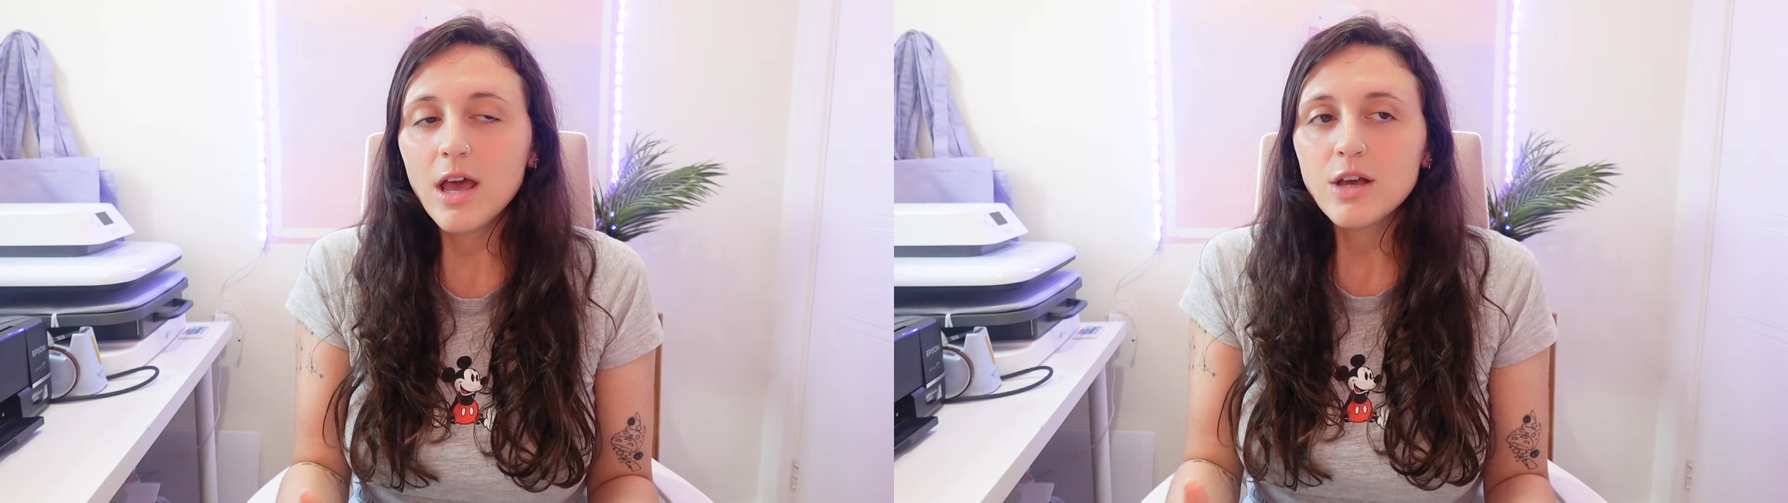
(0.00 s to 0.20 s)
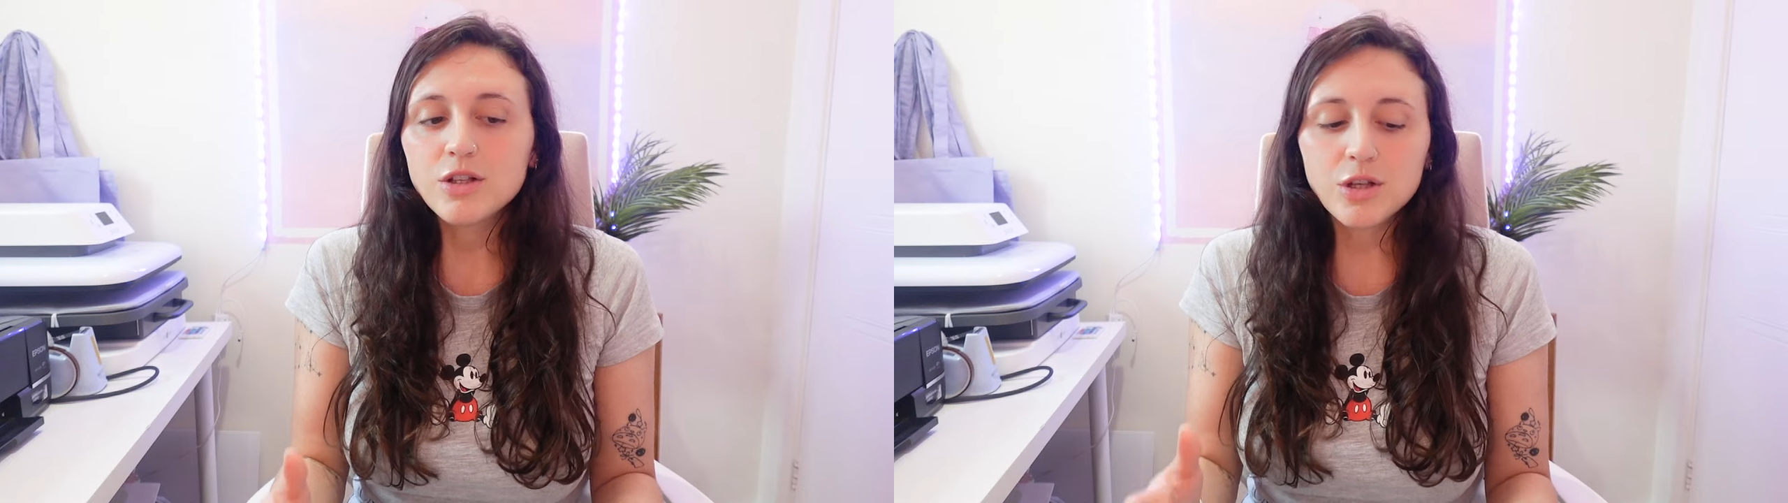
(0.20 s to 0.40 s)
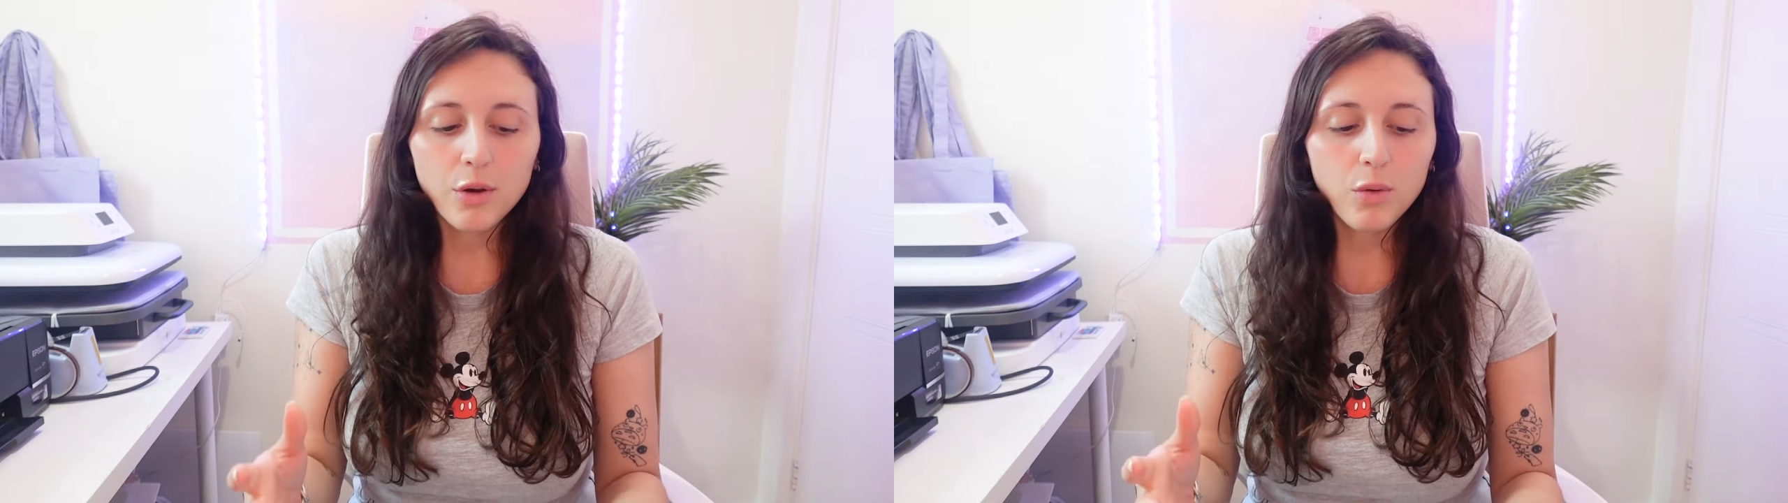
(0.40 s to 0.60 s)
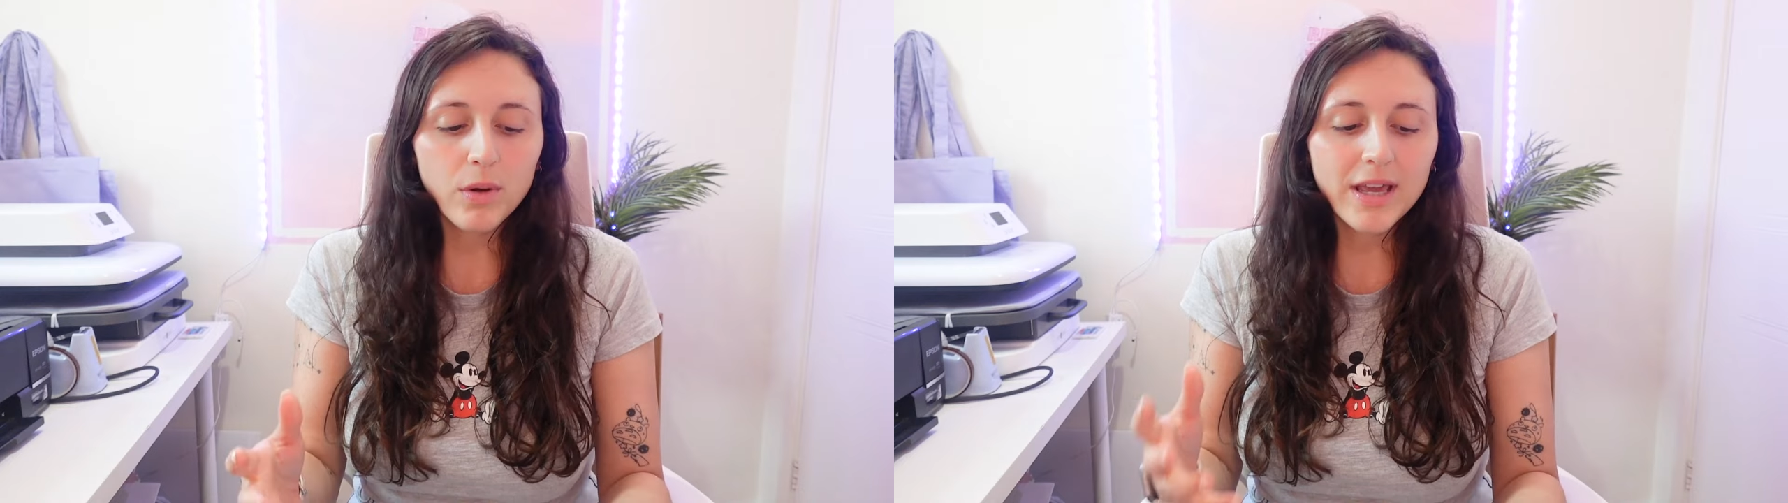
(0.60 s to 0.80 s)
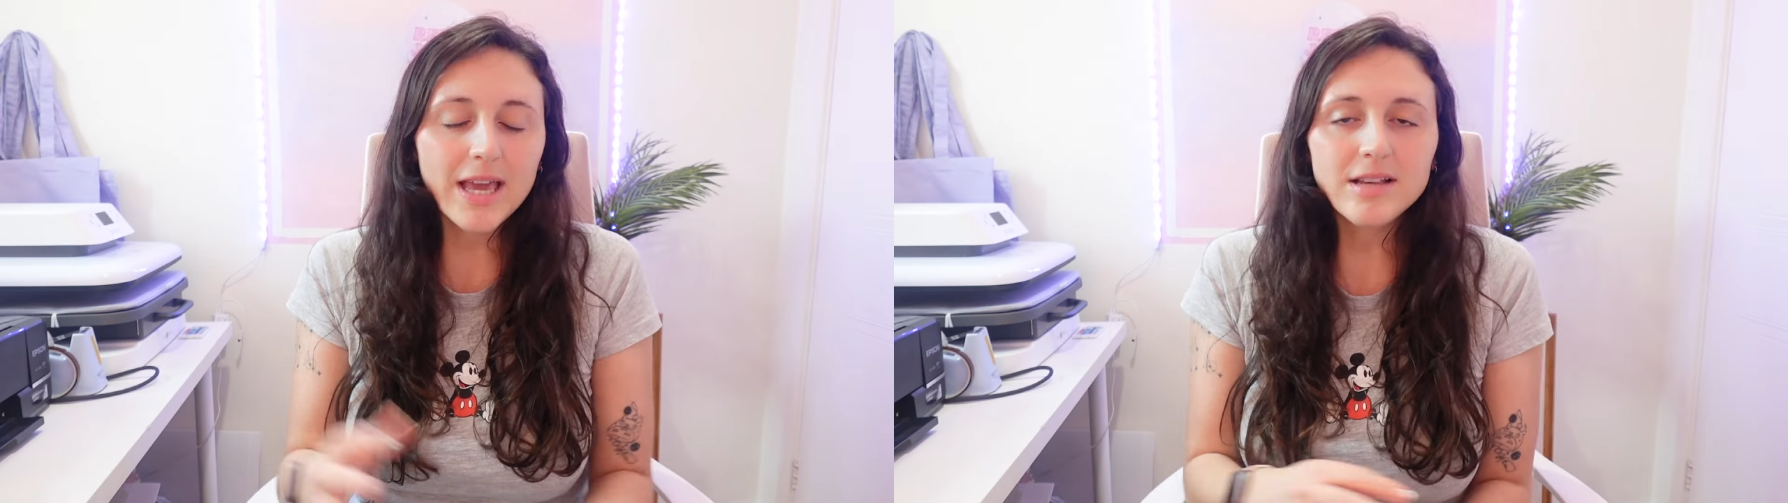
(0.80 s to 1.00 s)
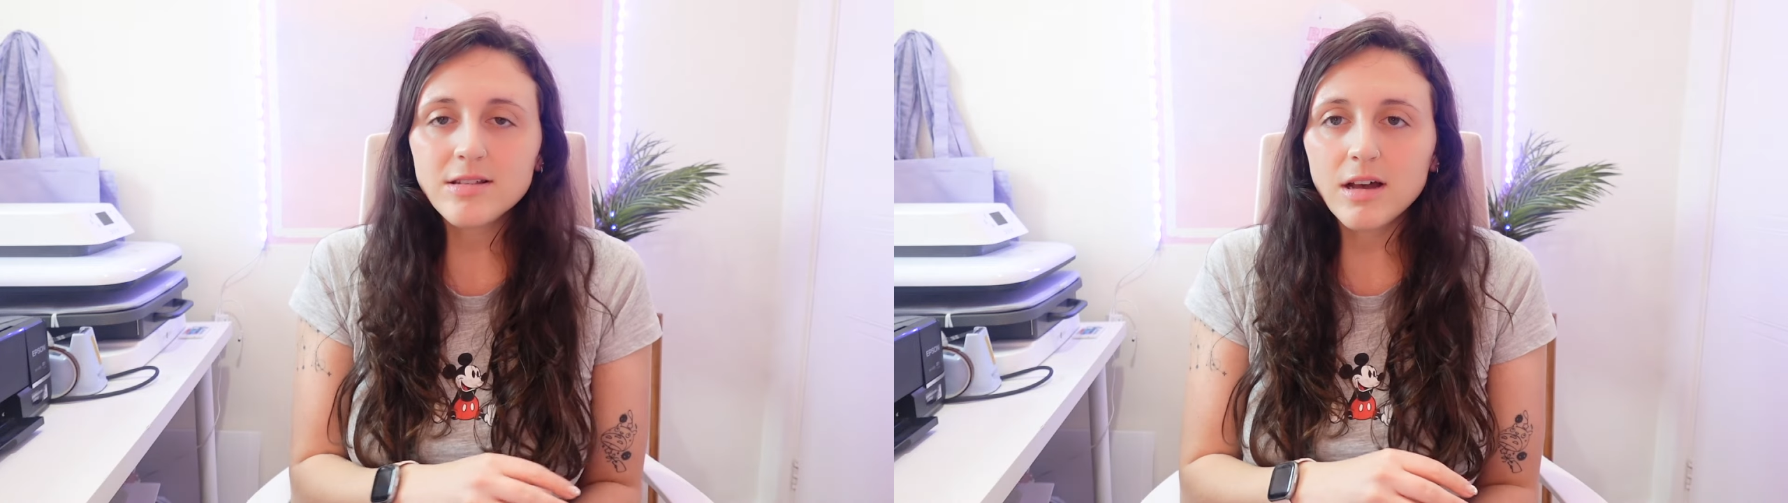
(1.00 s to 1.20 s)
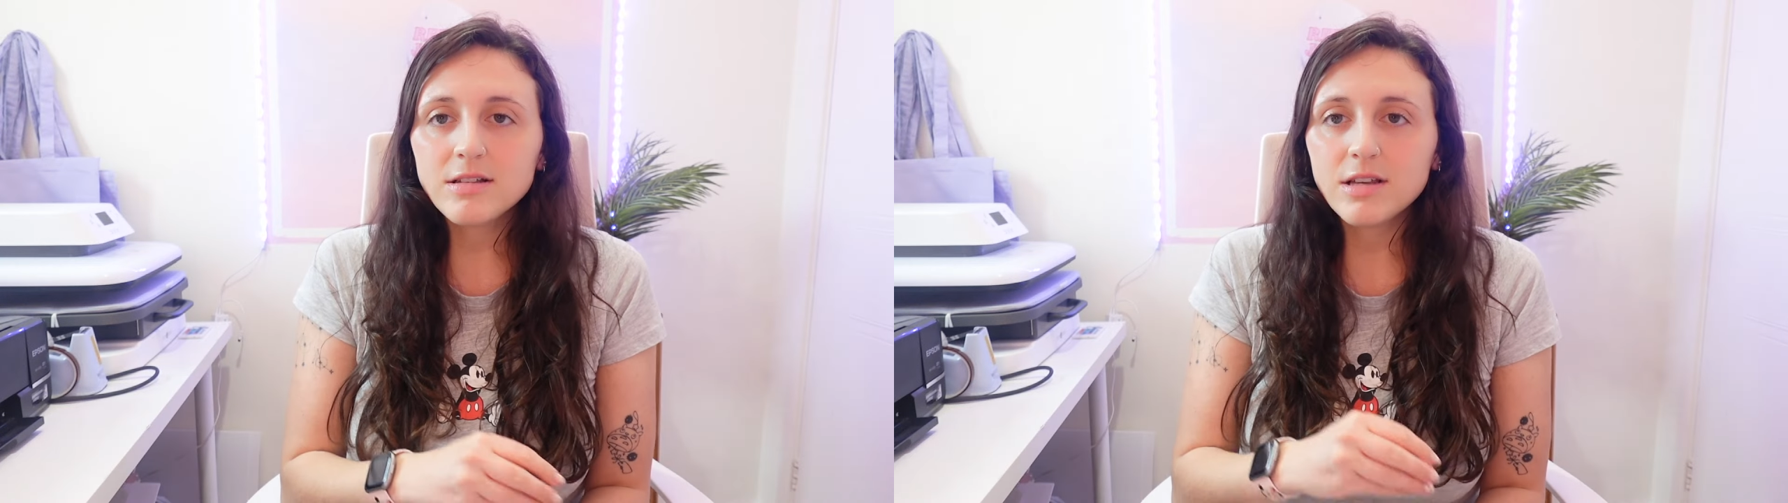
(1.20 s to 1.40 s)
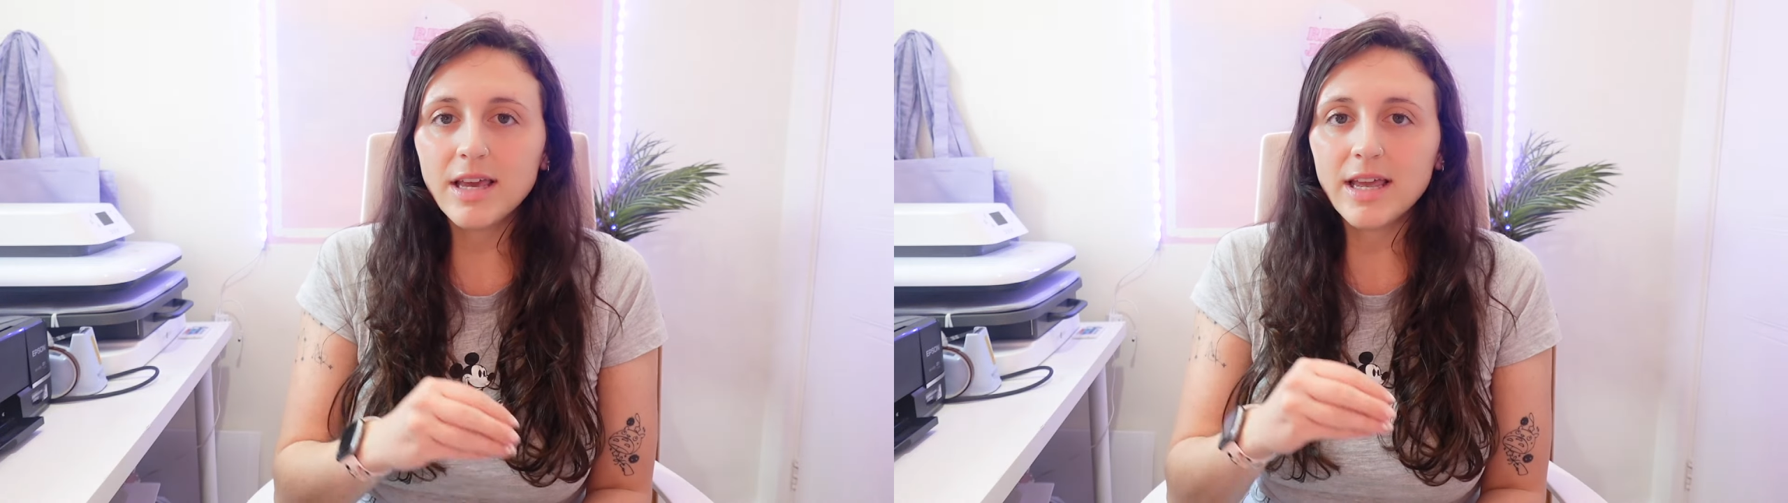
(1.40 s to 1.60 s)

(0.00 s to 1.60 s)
So Kickstarter